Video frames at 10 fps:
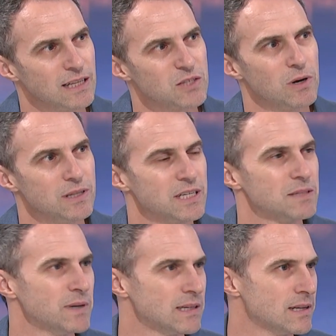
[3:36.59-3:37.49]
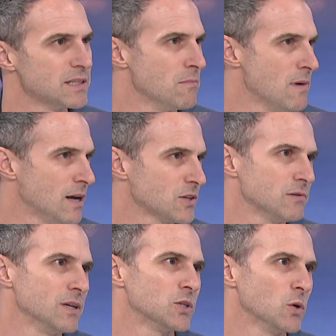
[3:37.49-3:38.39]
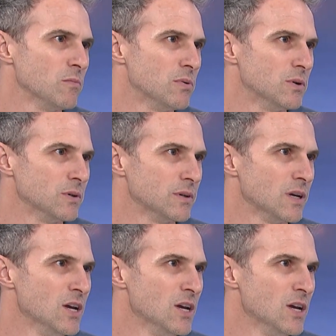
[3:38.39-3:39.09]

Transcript: That's why the experience and mastery is so important.